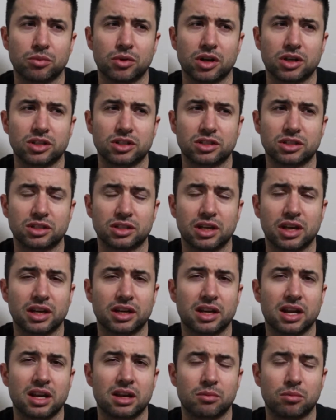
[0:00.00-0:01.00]
much
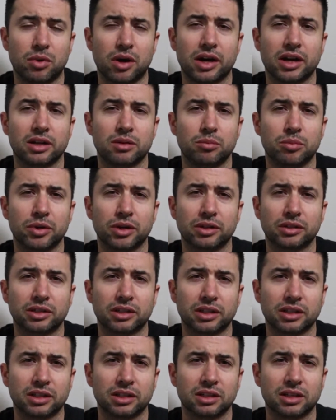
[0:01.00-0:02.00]
getting into
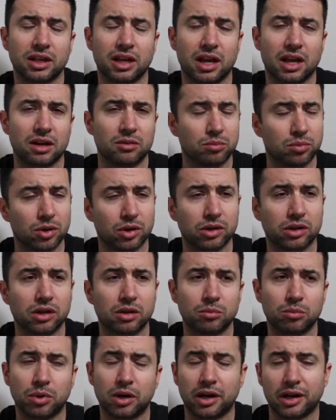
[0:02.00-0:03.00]
bodybuilding, had a pretty
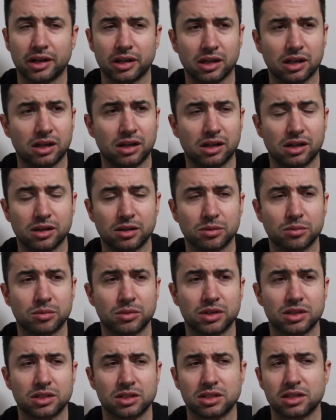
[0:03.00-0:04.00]
good body on
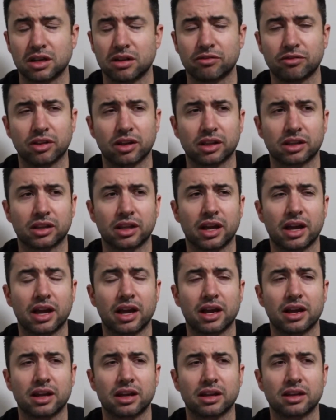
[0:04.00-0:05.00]
him and stuff like
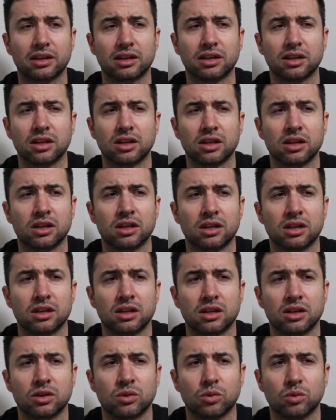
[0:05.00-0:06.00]
that. And
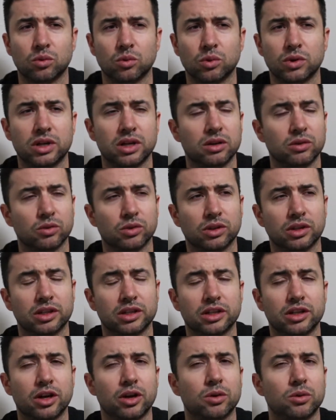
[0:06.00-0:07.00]
we didn't
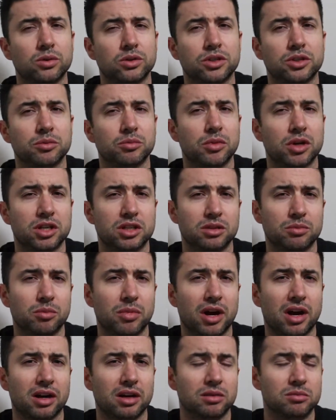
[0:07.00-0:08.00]
really know too much
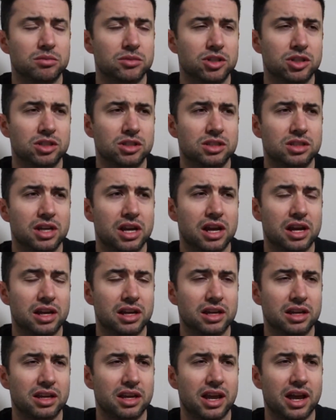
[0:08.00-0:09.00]
about him, just that
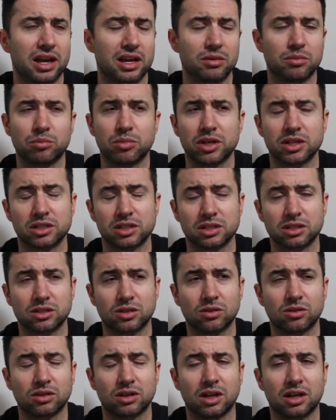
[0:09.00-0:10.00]
he had a business
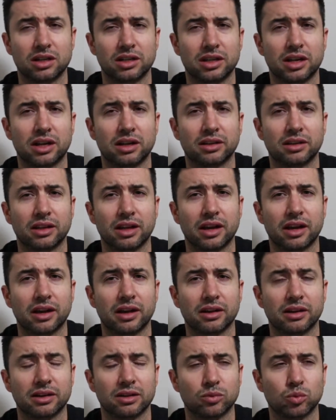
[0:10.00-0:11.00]
going on down
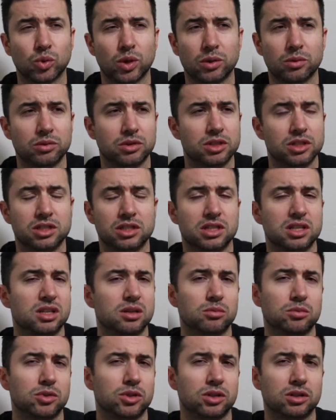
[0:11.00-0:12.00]
there, and we would just see
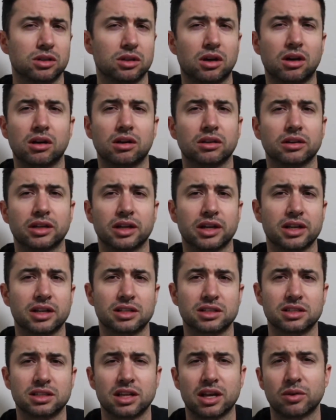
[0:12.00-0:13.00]
him during the
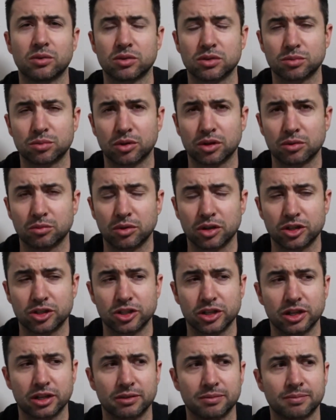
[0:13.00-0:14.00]
holidays, and that was pretty
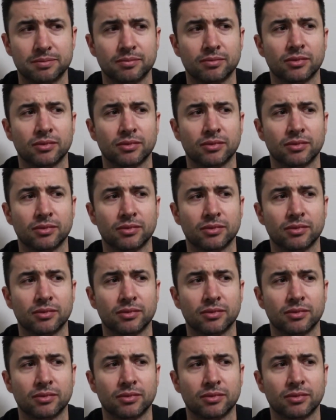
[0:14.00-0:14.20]
much it.